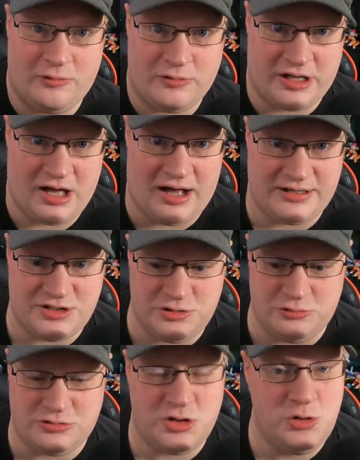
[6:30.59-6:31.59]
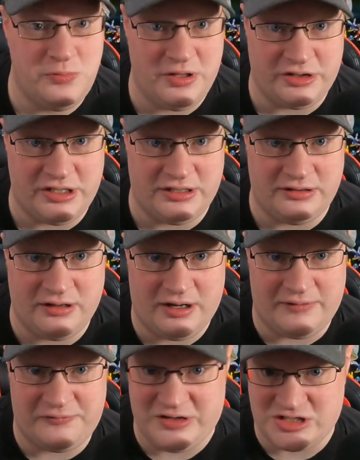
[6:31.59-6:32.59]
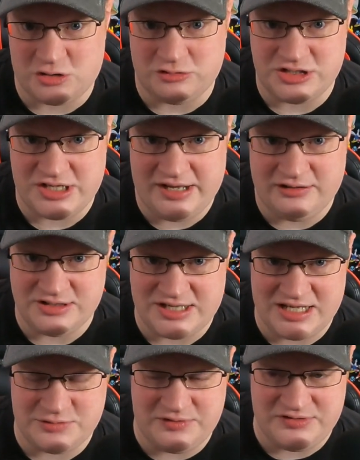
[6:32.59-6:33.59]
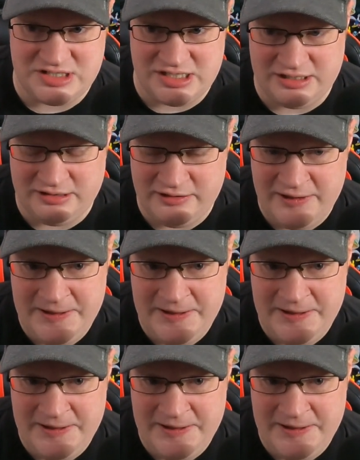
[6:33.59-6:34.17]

got to two million uh, physical sales, as we've seen.